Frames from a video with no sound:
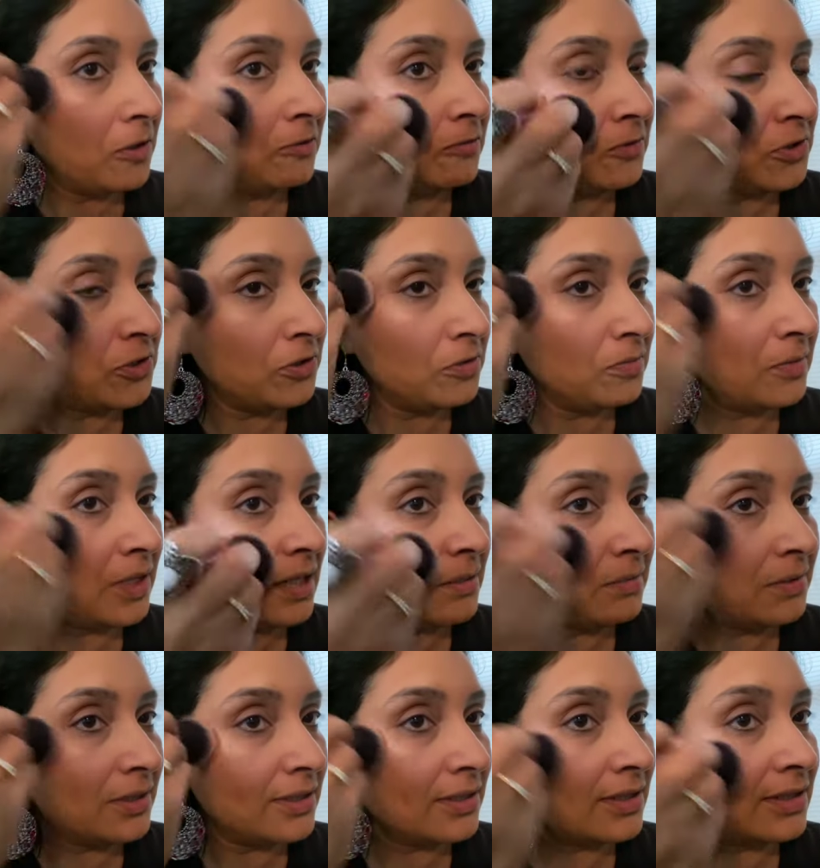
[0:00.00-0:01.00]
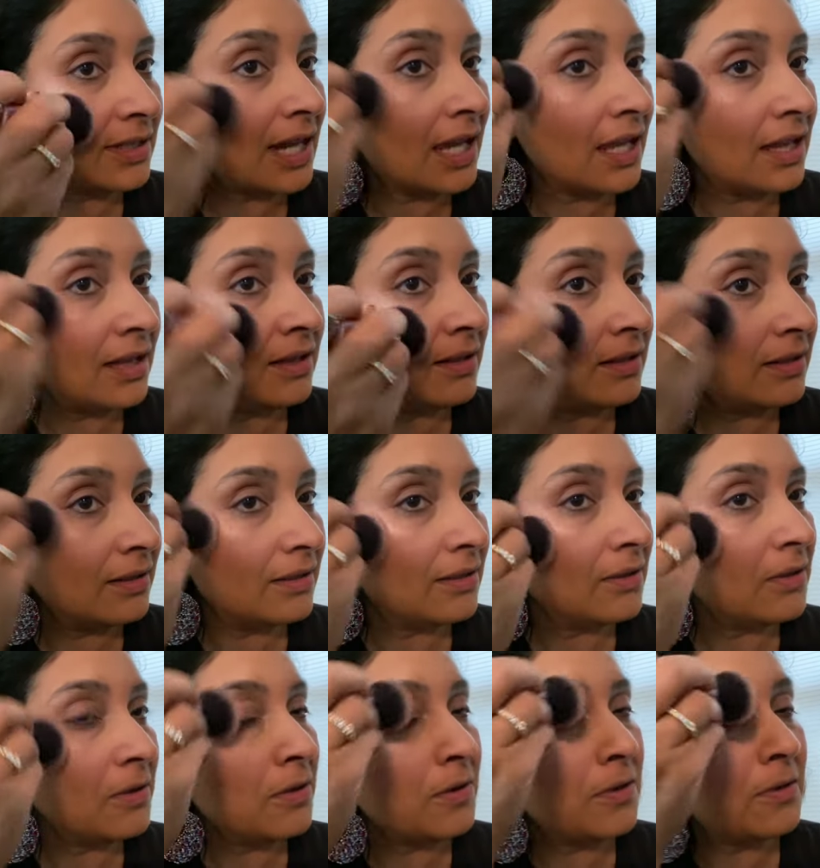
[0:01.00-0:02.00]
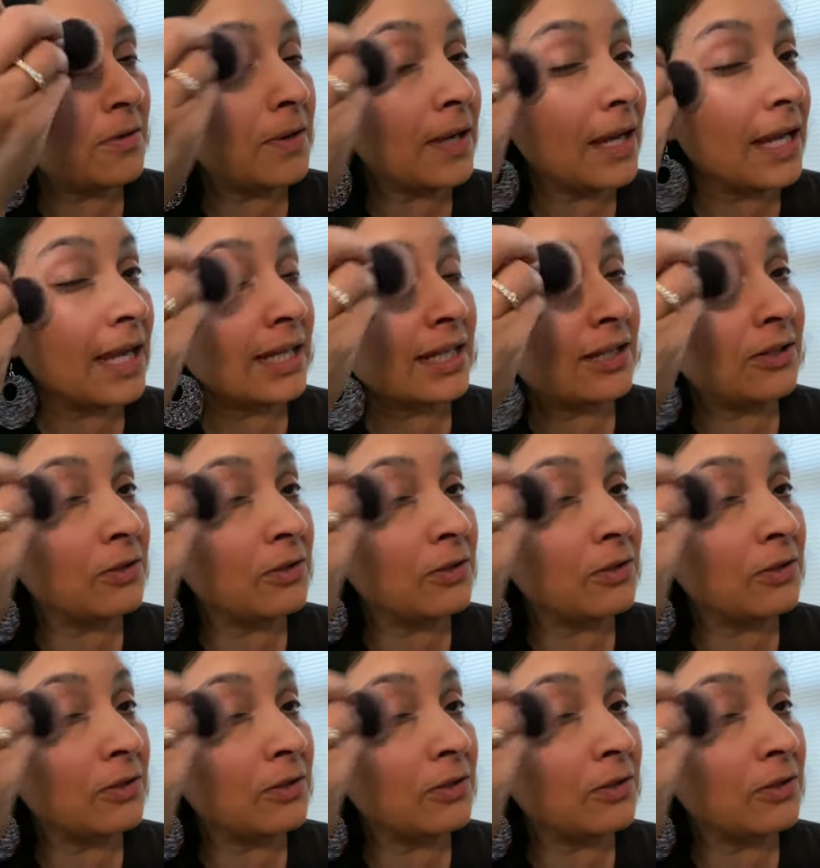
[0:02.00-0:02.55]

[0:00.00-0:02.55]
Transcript: Would you be able to tell? Oh, heck,